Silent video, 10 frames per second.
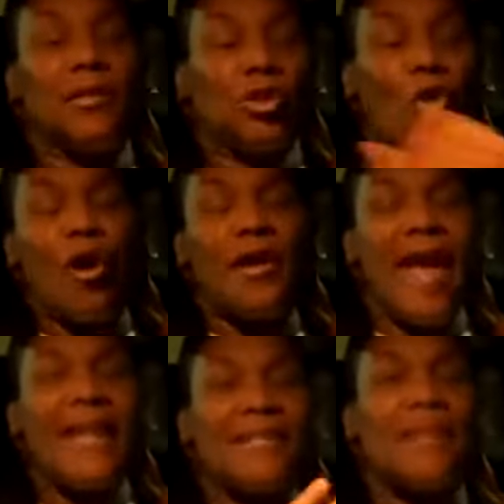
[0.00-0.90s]
the daughter
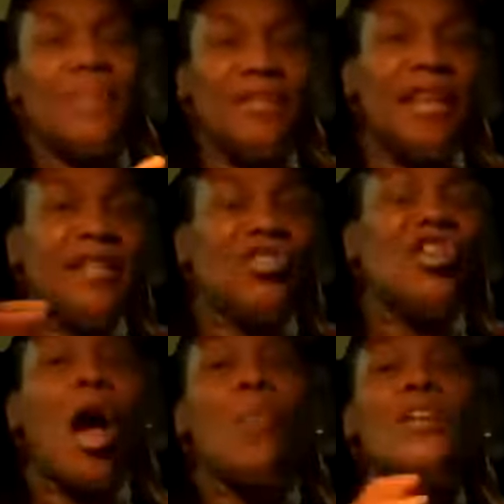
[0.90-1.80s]
has something that
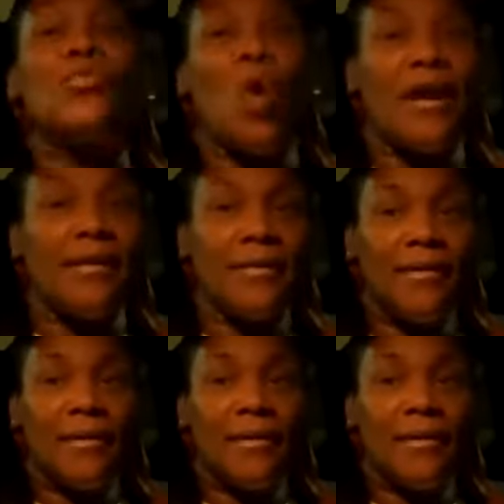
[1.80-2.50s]
she always wanted.